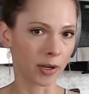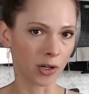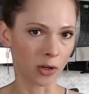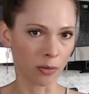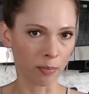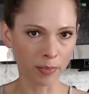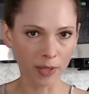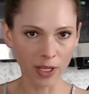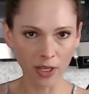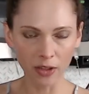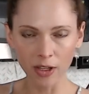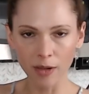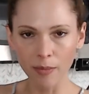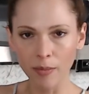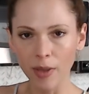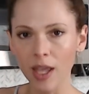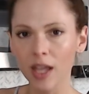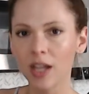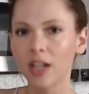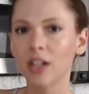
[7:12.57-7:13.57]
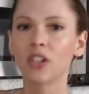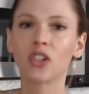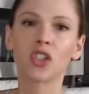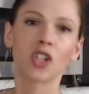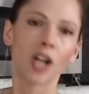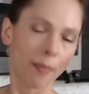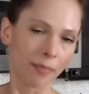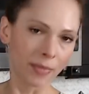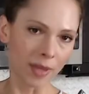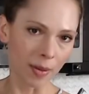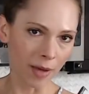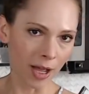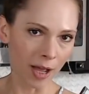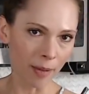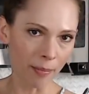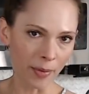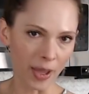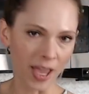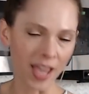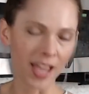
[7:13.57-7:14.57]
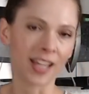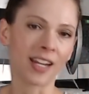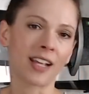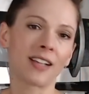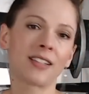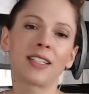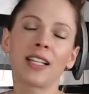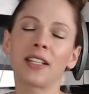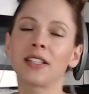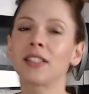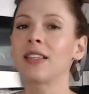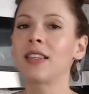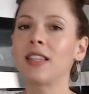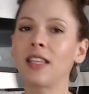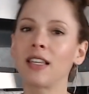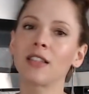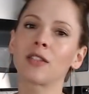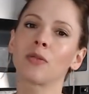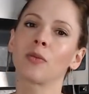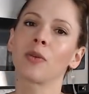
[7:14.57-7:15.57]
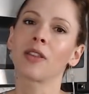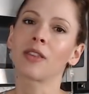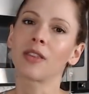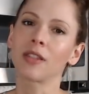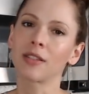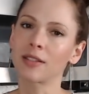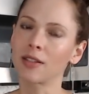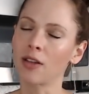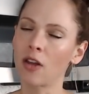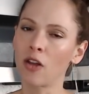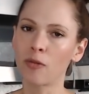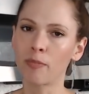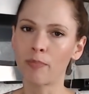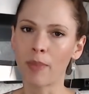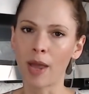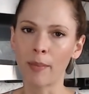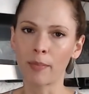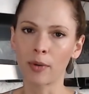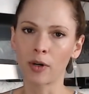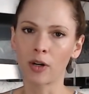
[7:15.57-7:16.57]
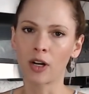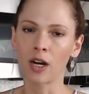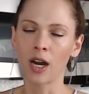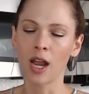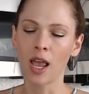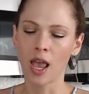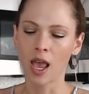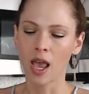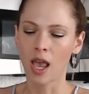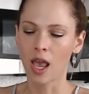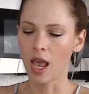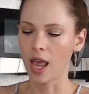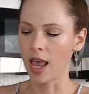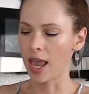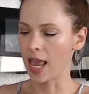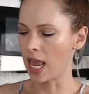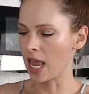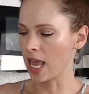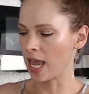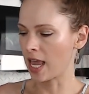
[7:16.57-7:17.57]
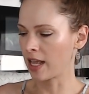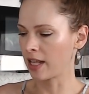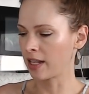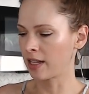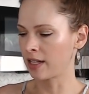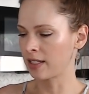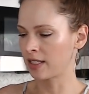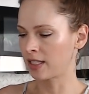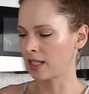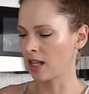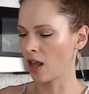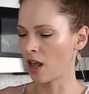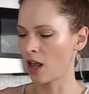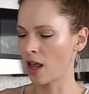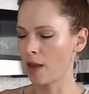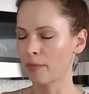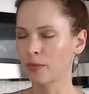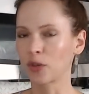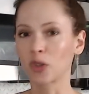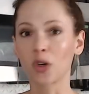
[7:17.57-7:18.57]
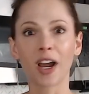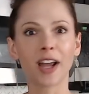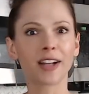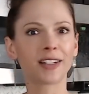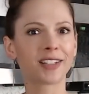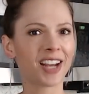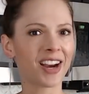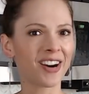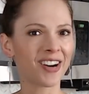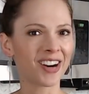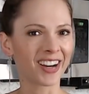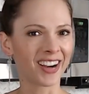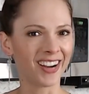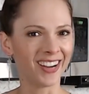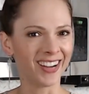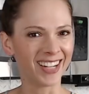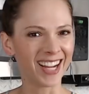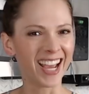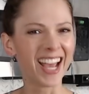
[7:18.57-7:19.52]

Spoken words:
I don't peel them, chop them up, and I season these with salt, pepper, and some dried tarragon.